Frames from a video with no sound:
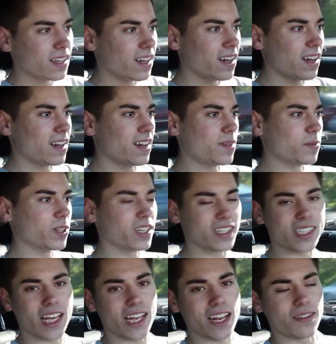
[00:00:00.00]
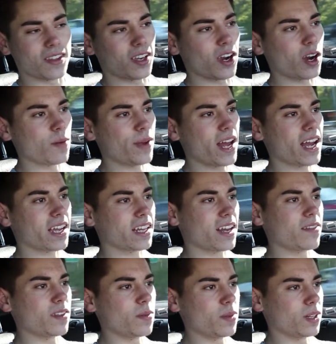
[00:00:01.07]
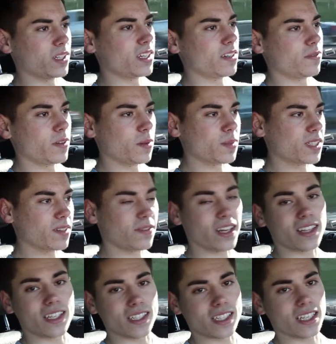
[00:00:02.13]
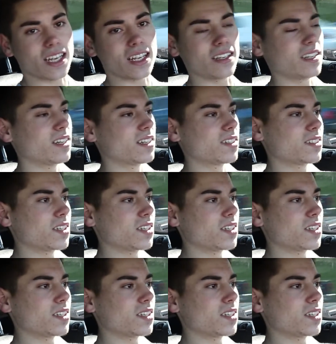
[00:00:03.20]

I'm really excited to have the car back and have the ability to film stuff like this again.